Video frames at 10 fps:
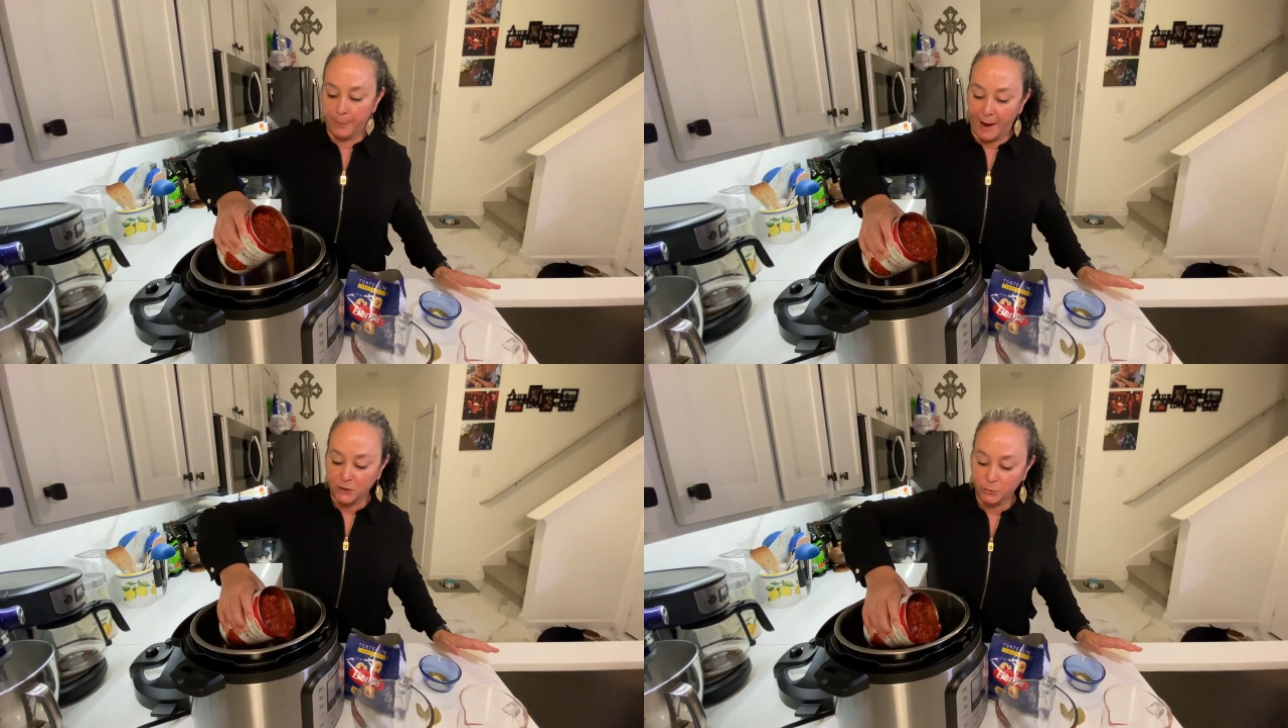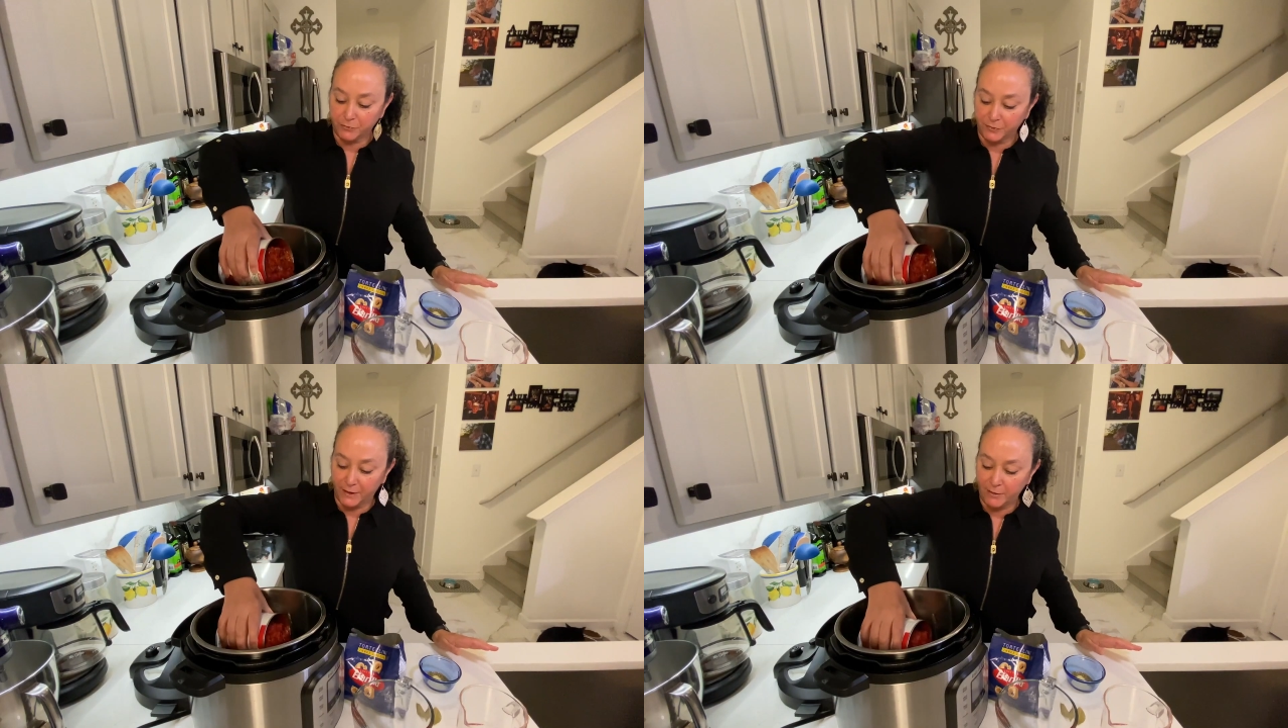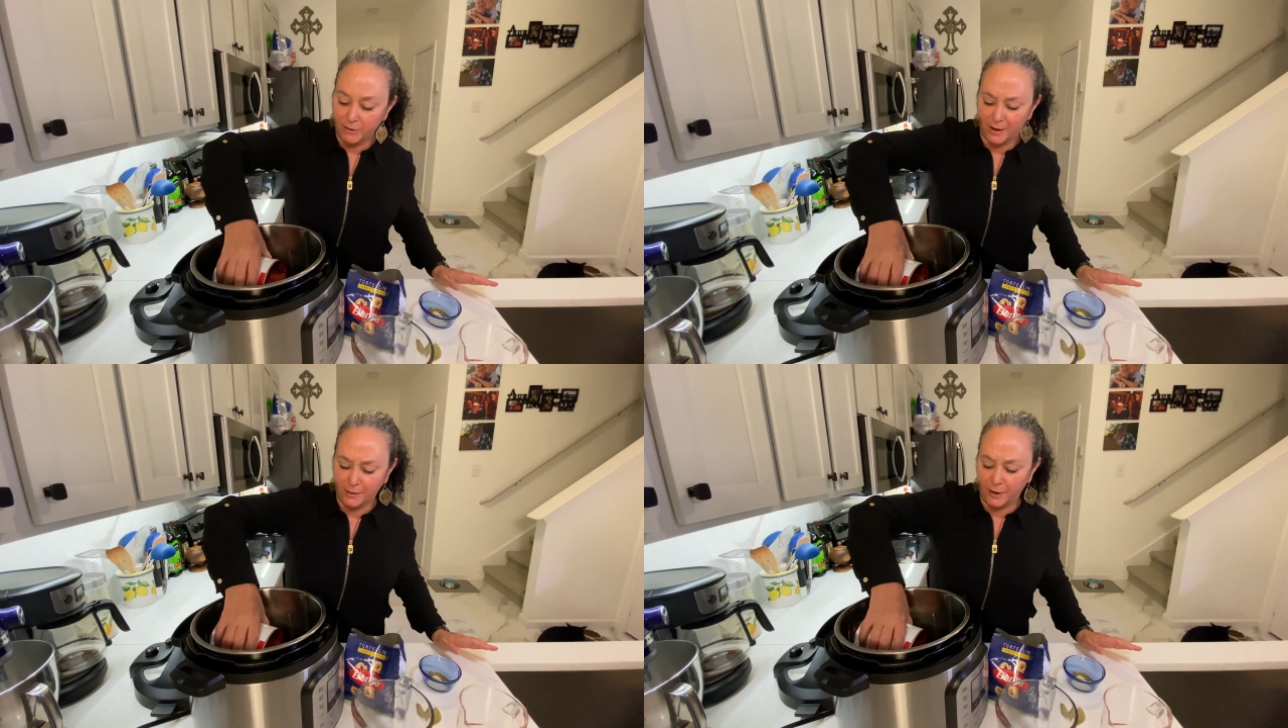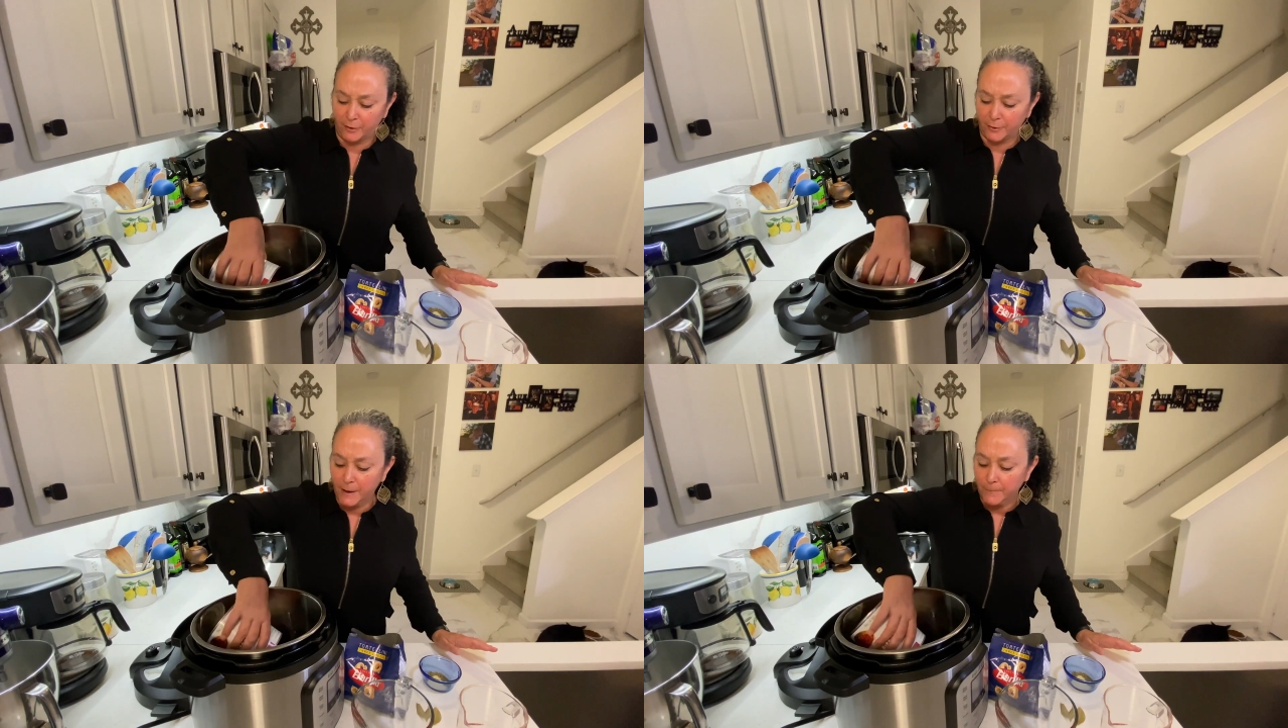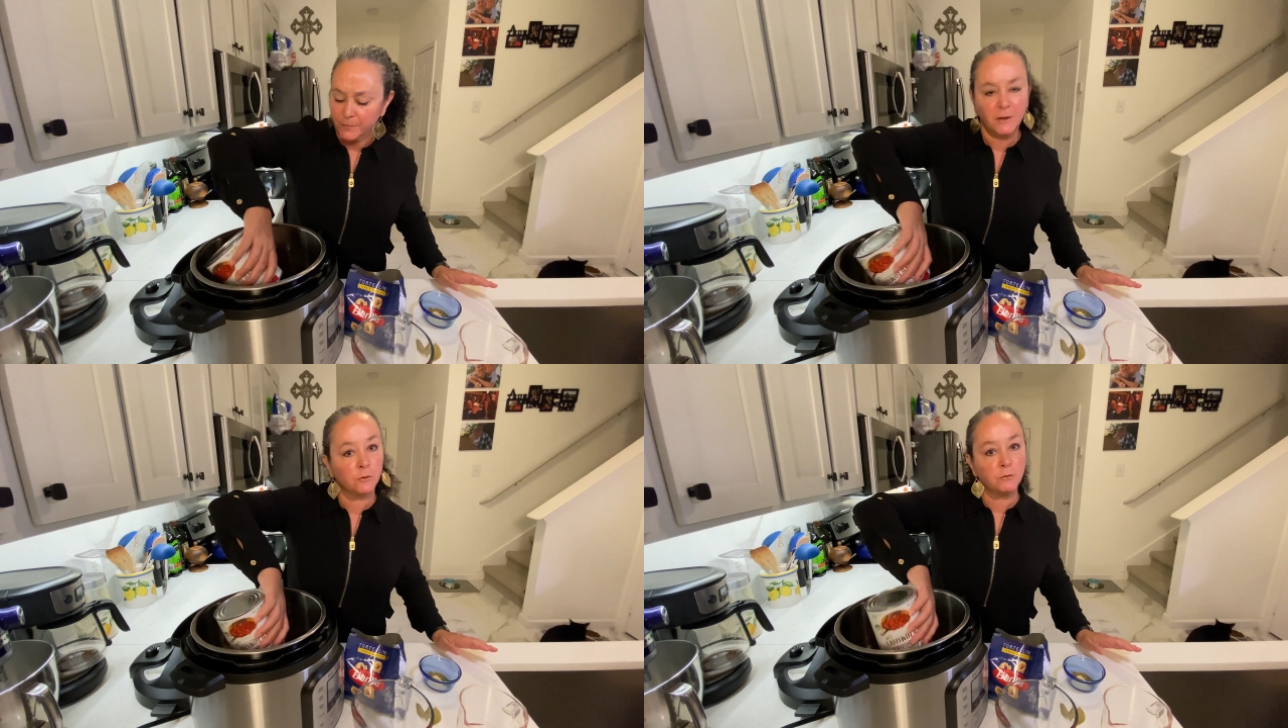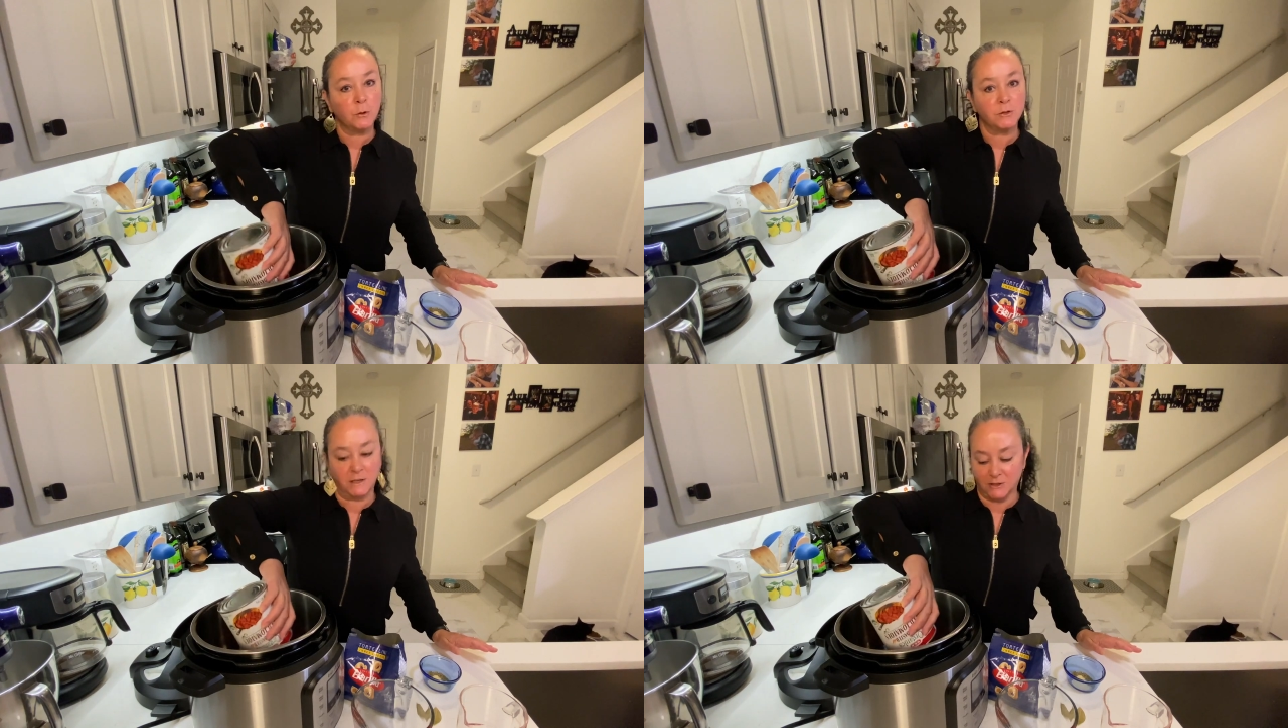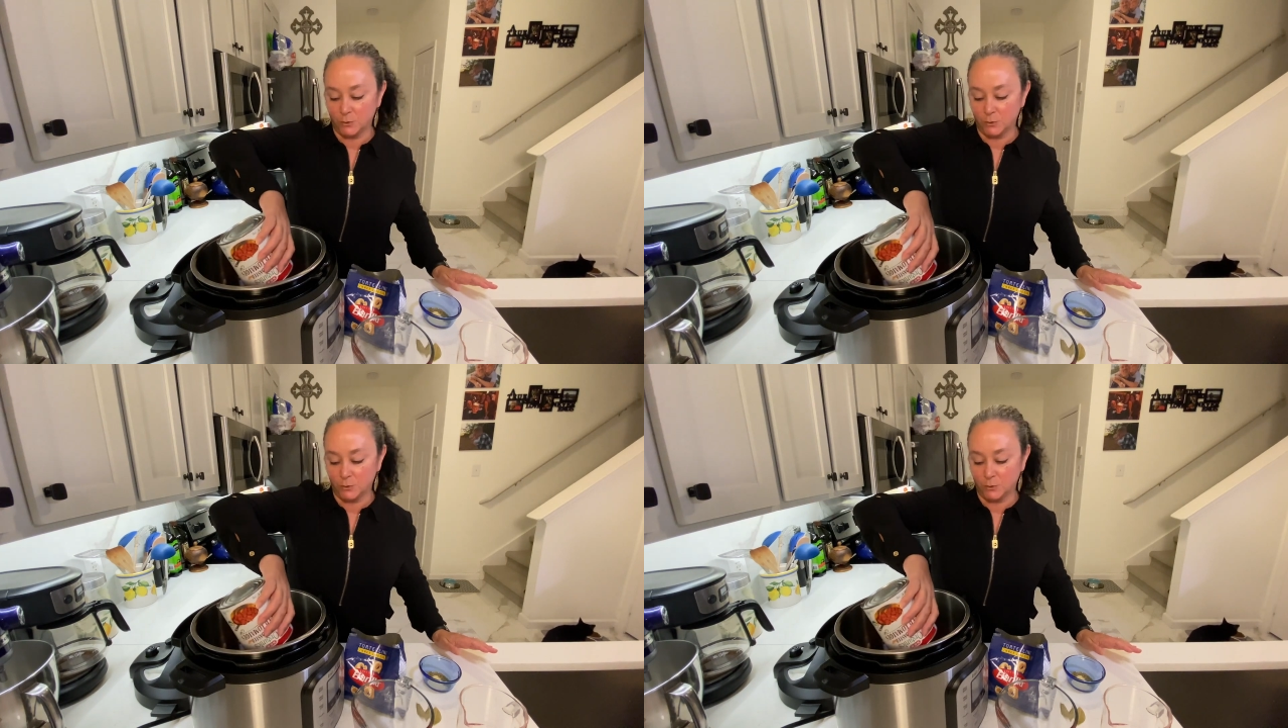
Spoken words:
packed with flavor, and they're roasted,